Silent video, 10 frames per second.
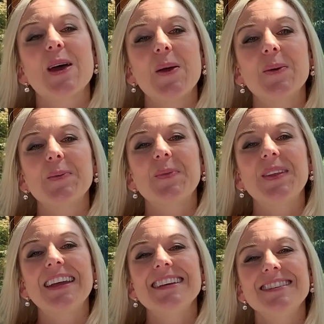so,
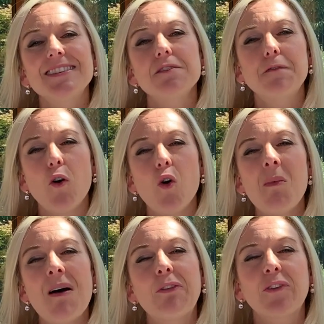is the four
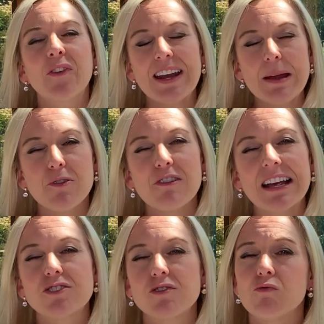month sleep
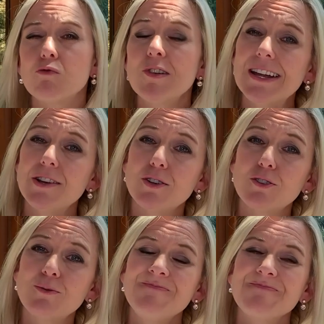regression
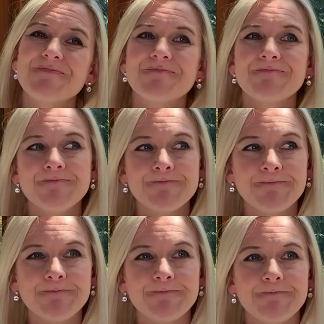real?
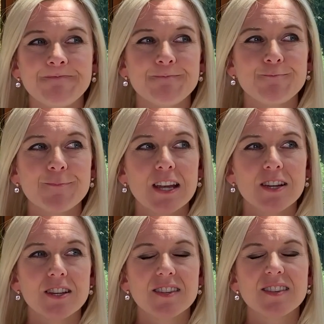hmm,
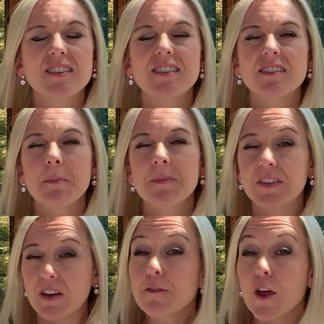some
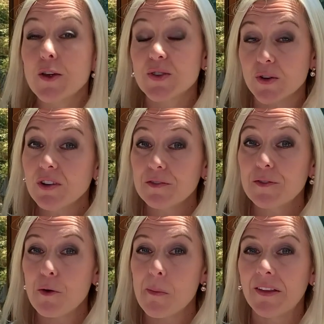stuff goes on at
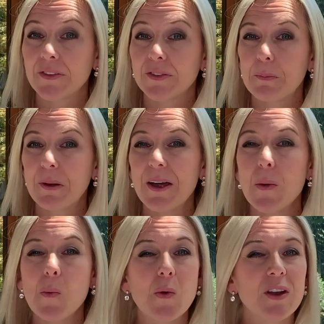four months, but
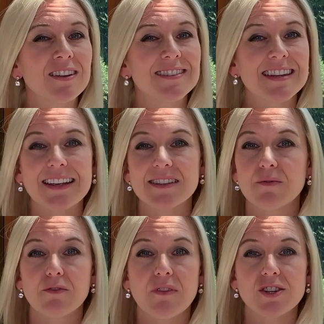I wouldn't say it's
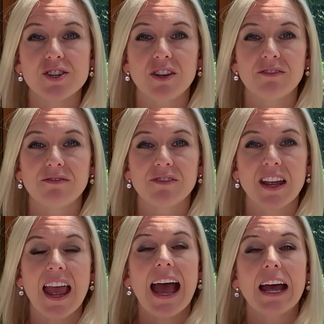a regression.
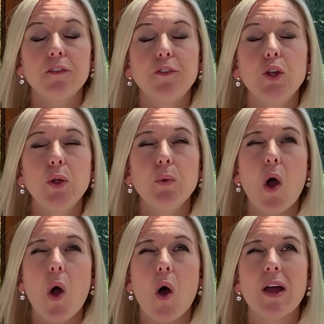And if
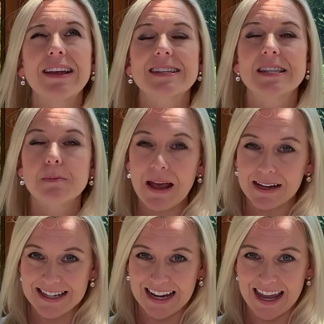you are
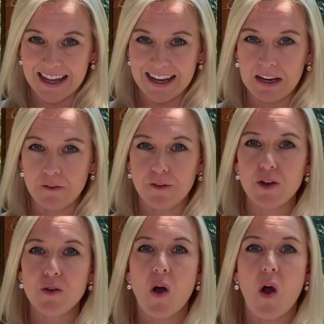expecting it, and if
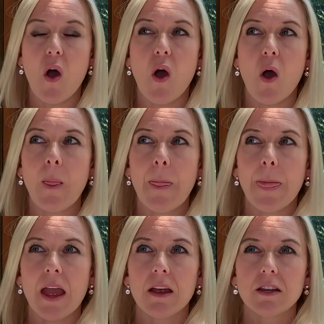you are,
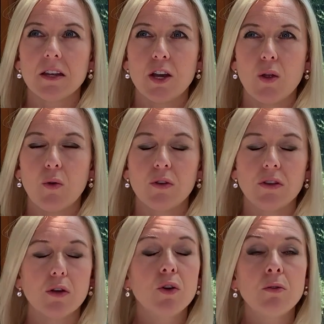you know,
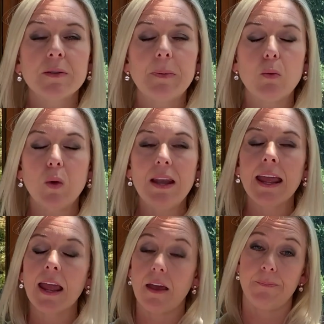you can almost be
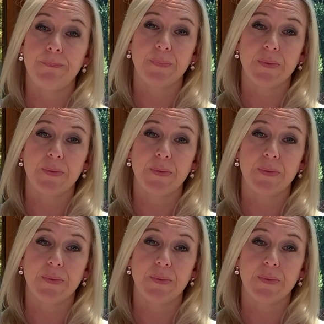willing it